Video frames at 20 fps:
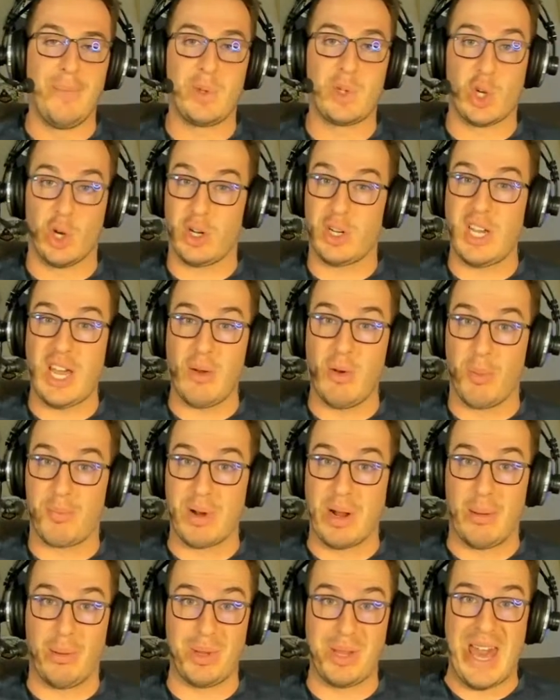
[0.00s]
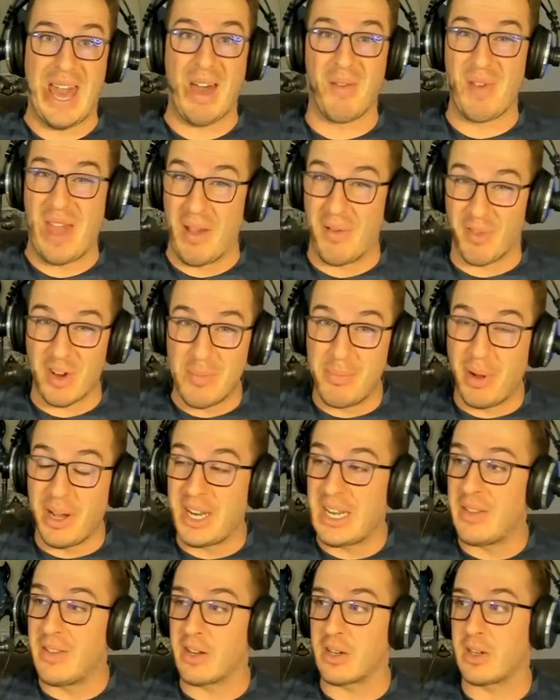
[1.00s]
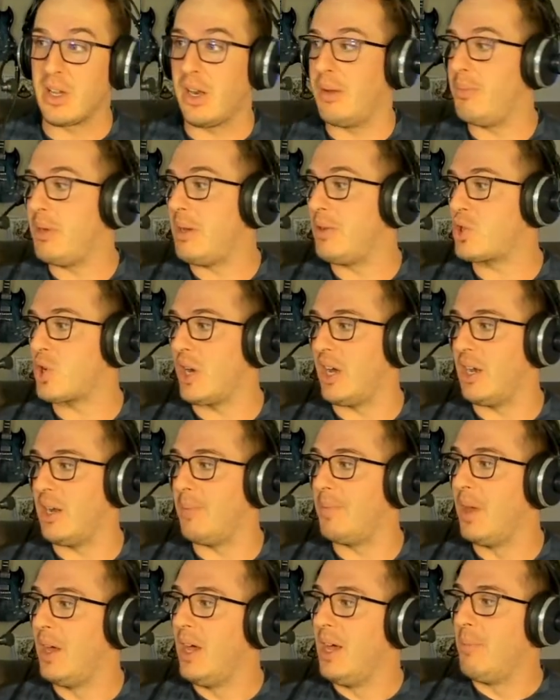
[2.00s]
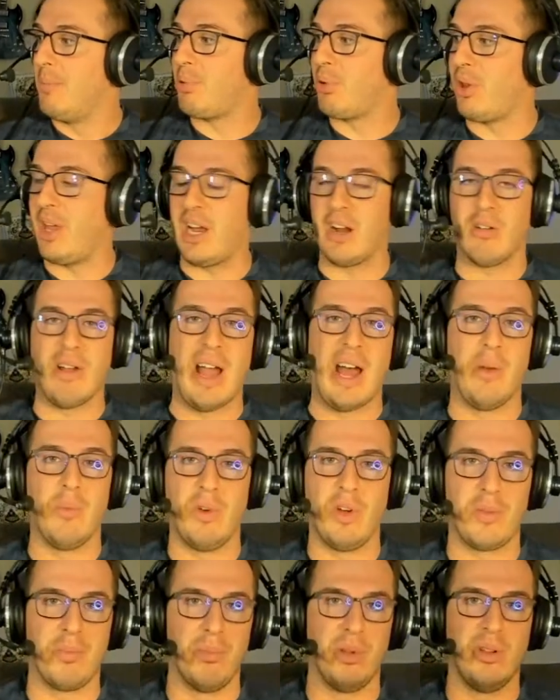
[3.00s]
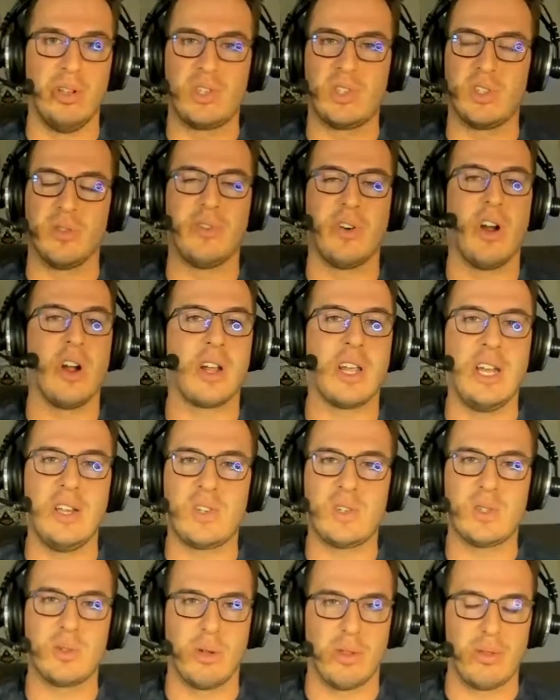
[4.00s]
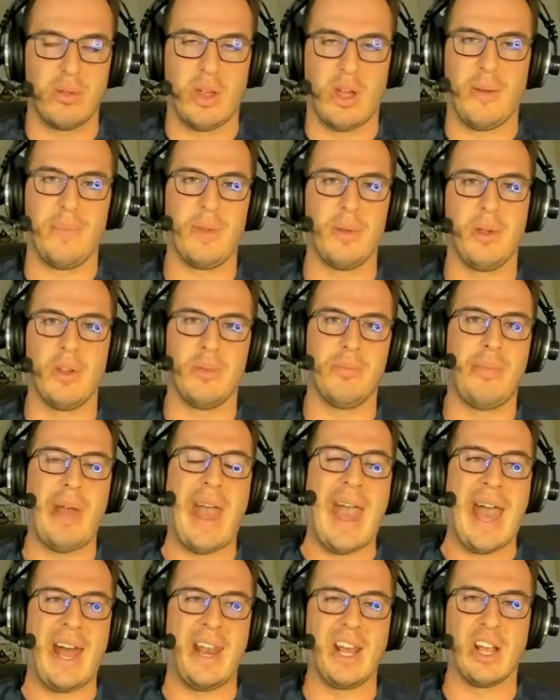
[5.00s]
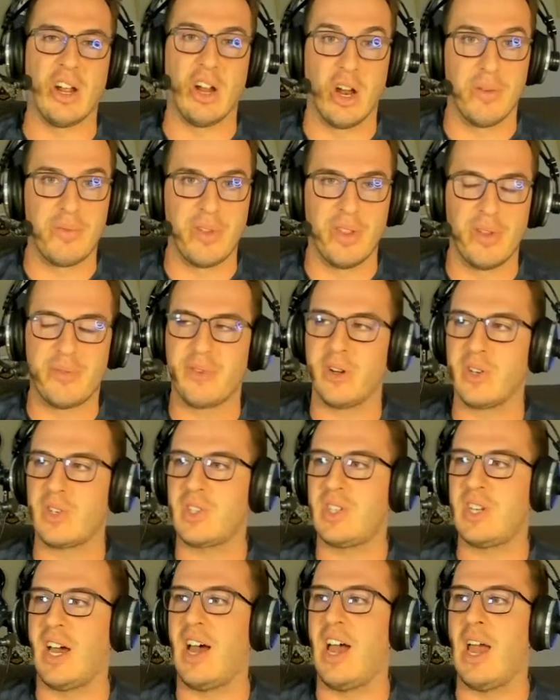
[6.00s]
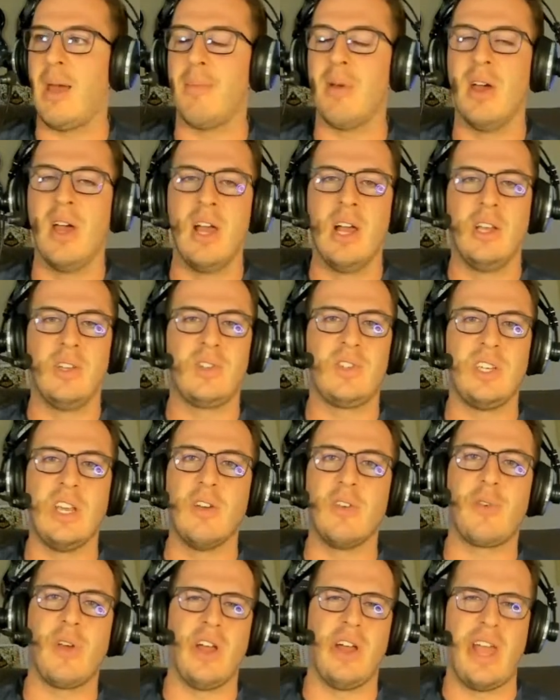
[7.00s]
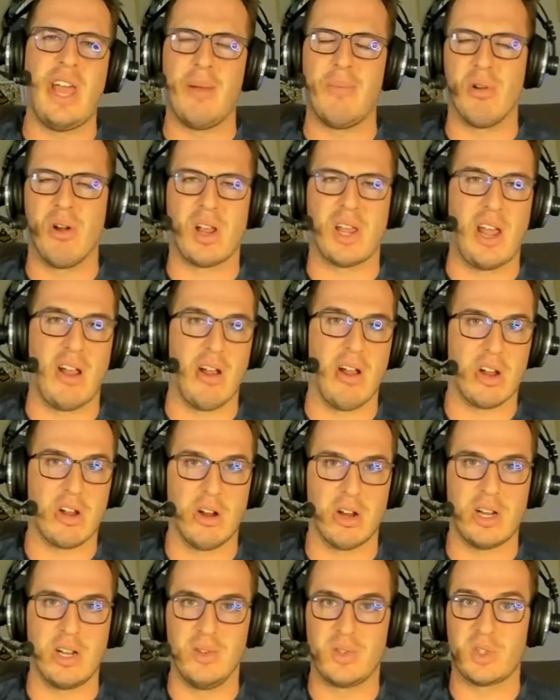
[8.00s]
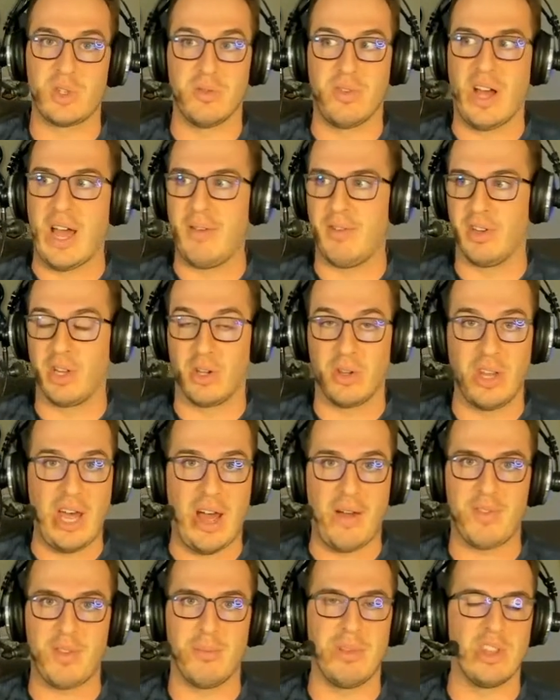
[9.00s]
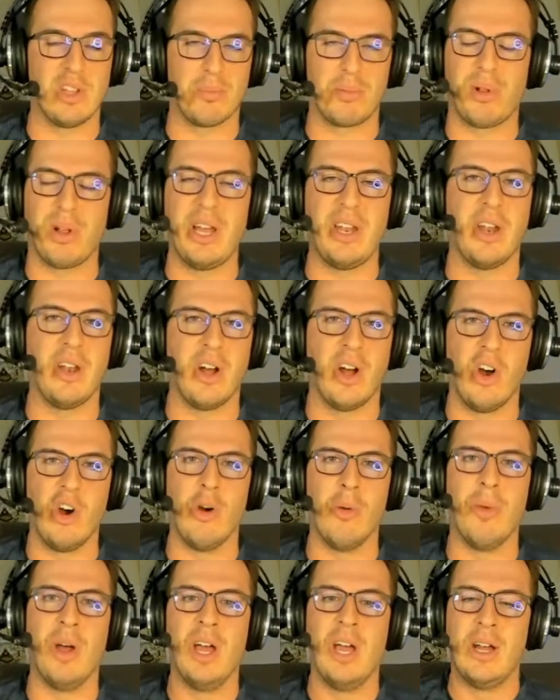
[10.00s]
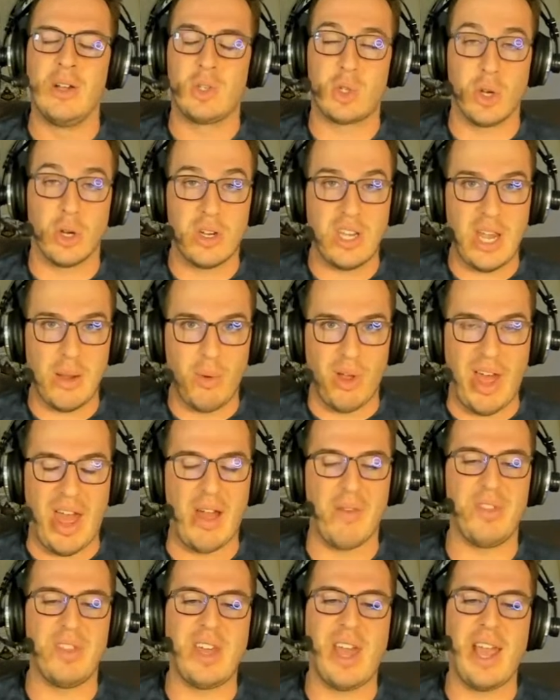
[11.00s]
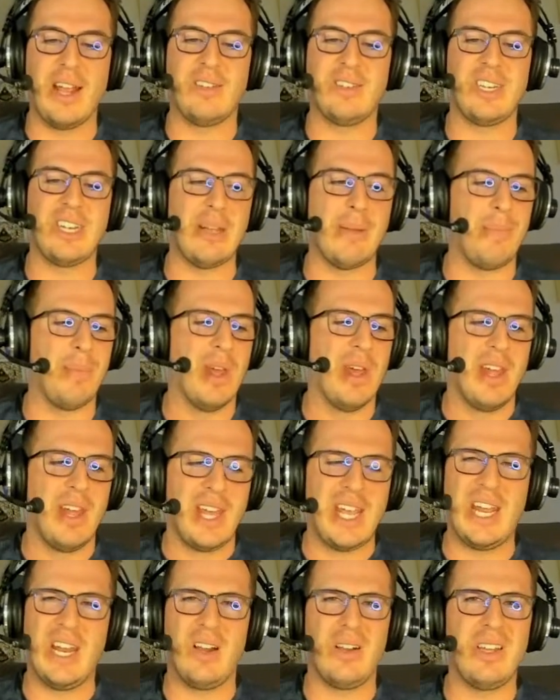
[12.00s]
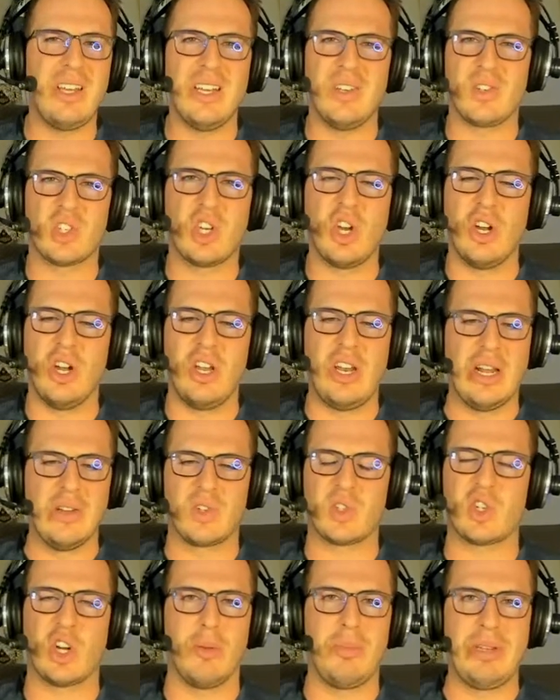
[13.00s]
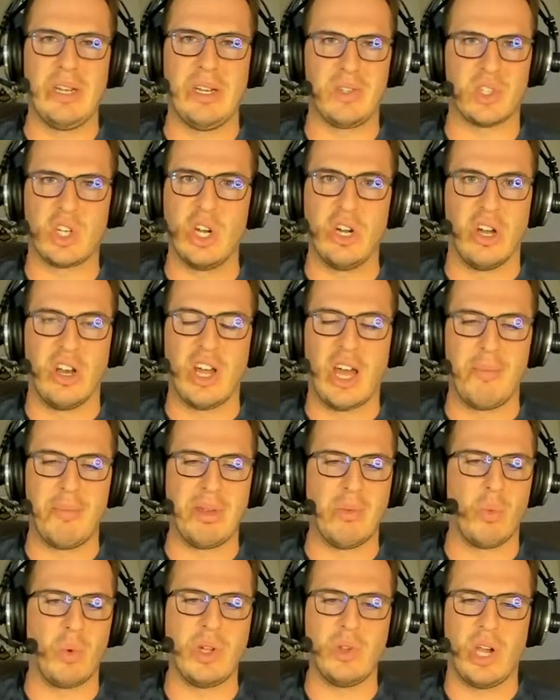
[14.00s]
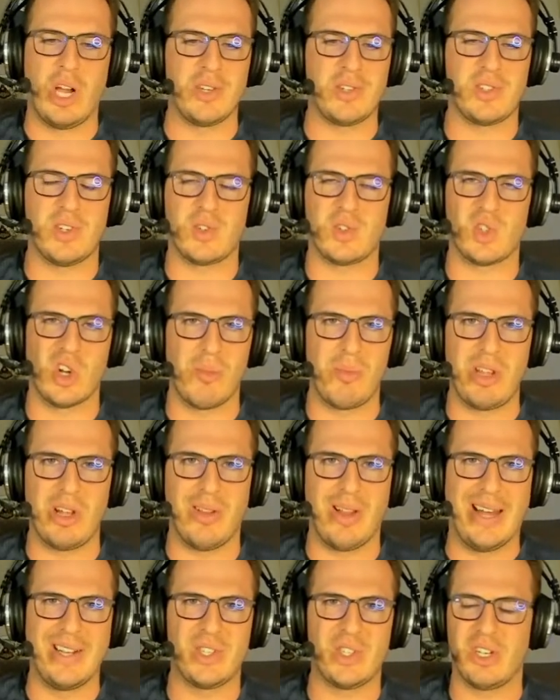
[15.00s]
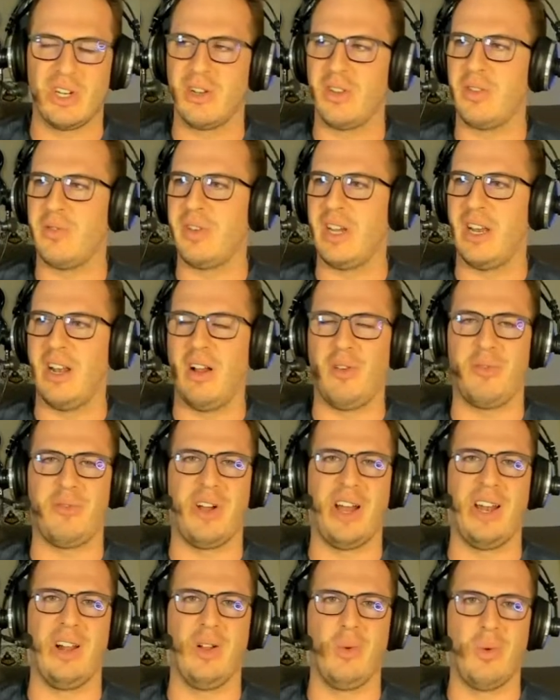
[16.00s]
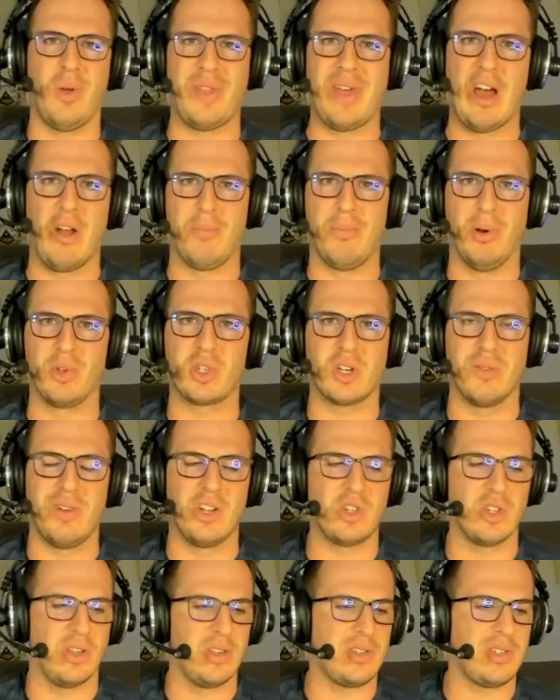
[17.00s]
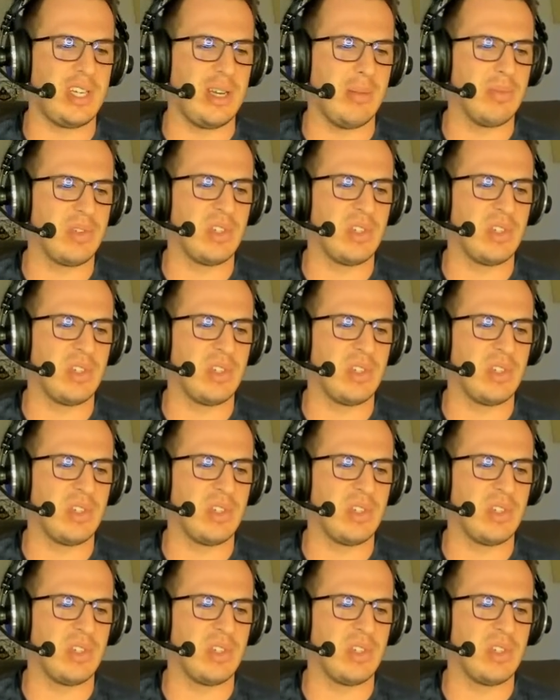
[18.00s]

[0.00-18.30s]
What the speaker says: Turkey will probably have everybody. They're going to be trying to play around with Melissa Vargas, with adding her for the first time, see if Ebrar Karakur can survive on the left. I mean, they're playing at home. Turkey will have the A team. Italy is good, and Serbia is good. I mean, we lost to Serbia last year at the VNL final without Boskovic on the team.